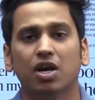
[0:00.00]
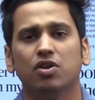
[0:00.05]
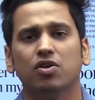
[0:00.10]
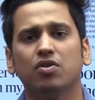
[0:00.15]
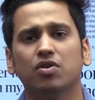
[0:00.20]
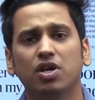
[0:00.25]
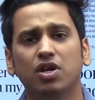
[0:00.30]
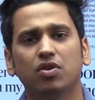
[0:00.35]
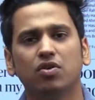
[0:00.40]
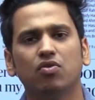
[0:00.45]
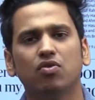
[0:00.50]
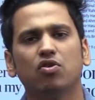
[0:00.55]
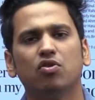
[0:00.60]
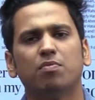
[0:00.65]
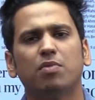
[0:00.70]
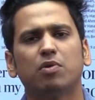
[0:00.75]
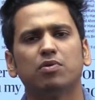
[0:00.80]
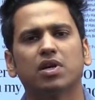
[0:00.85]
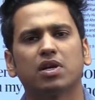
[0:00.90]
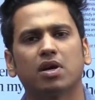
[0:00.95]
You need to know
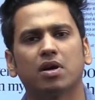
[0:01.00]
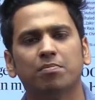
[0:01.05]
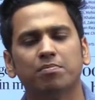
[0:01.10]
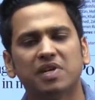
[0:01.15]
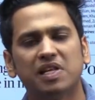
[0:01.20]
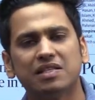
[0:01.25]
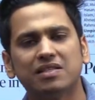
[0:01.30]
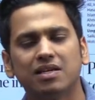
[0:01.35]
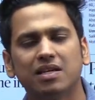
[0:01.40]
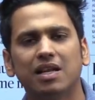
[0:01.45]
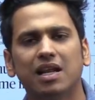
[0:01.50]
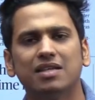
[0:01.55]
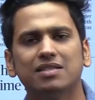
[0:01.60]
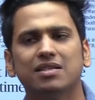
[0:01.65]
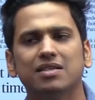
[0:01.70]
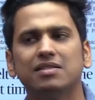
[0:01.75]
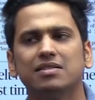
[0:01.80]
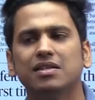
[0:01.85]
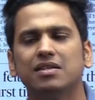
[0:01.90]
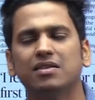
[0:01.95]
about the compulsory
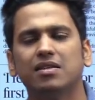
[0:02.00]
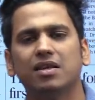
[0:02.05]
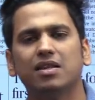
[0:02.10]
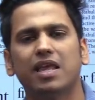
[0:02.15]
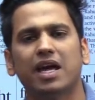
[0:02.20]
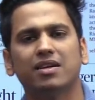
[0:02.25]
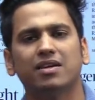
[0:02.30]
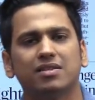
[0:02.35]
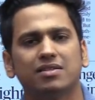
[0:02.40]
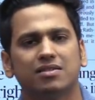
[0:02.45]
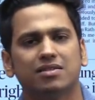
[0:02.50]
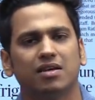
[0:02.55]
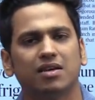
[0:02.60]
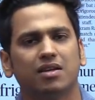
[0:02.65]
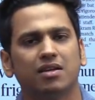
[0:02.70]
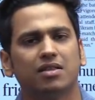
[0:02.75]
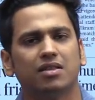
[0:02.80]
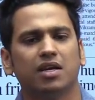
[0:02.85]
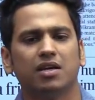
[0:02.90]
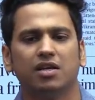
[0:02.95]
licensing thing that is there
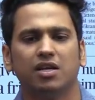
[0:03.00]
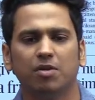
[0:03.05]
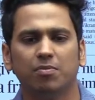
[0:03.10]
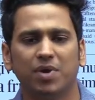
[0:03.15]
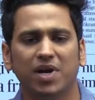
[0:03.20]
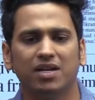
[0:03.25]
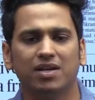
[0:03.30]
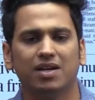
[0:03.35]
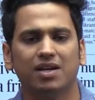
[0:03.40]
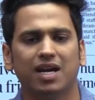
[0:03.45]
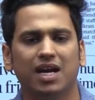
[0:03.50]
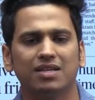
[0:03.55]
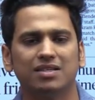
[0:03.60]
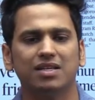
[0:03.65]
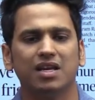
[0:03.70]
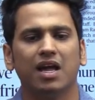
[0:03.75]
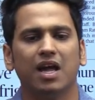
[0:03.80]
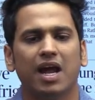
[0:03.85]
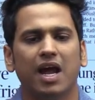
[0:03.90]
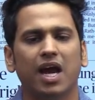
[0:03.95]
in the Indian Patent Act
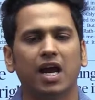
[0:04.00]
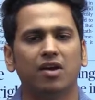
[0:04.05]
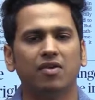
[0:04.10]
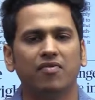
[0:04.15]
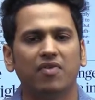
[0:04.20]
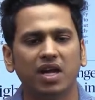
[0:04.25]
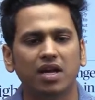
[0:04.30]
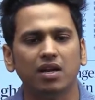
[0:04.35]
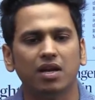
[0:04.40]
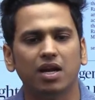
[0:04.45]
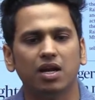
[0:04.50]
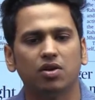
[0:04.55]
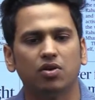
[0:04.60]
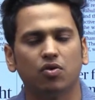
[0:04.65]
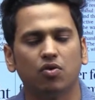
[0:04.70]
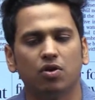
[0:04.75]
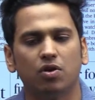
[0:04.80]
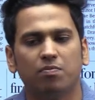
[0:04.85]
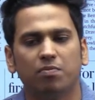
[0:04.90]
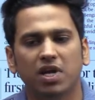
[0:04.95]
and when it
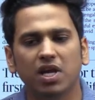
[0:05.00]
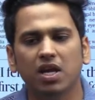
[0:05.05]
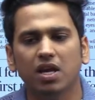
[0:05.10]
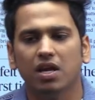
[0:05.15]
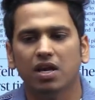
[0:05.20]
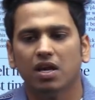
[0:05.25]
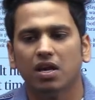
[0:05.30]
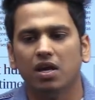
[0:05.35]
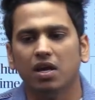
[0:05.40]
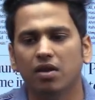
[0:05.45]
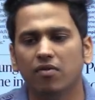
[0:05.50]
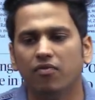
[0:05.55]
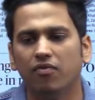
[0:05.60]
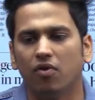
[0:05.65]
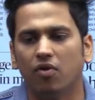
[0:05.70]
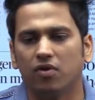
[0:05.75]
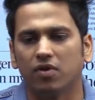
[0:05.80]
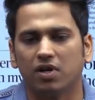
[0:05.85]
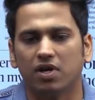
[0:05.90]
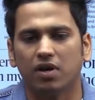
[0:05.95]
could be
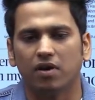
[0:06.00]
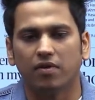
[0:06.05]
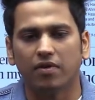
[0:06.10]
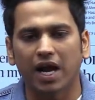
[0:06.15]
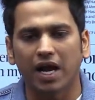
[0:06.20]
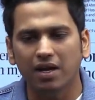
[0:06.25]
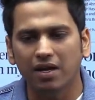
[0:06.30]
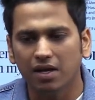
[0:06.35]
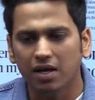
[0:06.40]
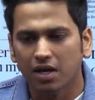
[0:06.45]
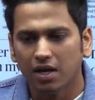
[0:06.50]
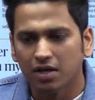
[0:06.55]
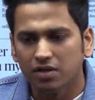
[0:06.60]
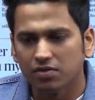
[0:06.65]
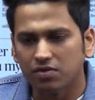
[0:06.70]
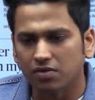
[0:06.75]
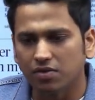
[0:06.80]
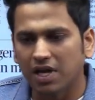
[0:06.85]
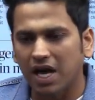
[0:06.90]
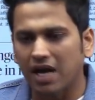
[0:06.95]
evoked, right?
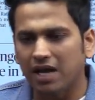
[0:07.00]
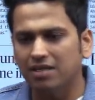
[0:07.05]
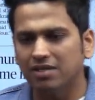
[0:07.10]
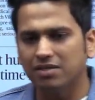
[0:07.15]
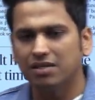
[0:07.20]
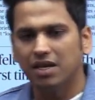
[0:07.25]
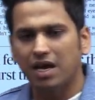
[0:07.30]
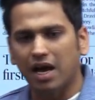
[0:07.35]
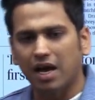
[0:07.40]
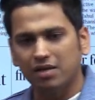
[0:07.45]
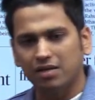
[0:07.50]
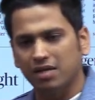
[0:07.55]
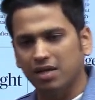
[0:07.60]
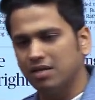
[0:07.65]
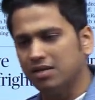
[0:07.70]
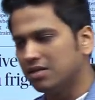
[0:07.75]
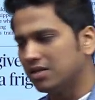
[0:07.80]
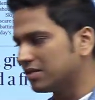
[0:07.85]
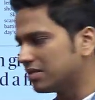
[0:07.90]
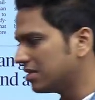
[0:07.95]
So guys, I
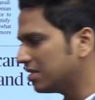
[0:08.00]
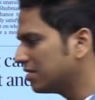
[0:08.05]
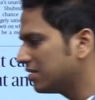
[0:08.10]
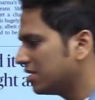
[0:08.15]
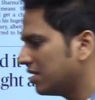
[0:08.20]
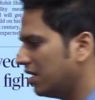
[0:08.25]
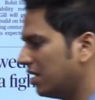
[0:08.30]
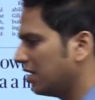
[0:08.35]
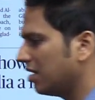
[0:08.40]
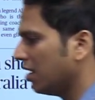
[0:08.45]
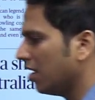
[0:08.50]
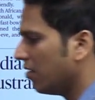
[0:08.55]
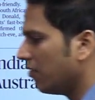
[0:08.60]
think this is it.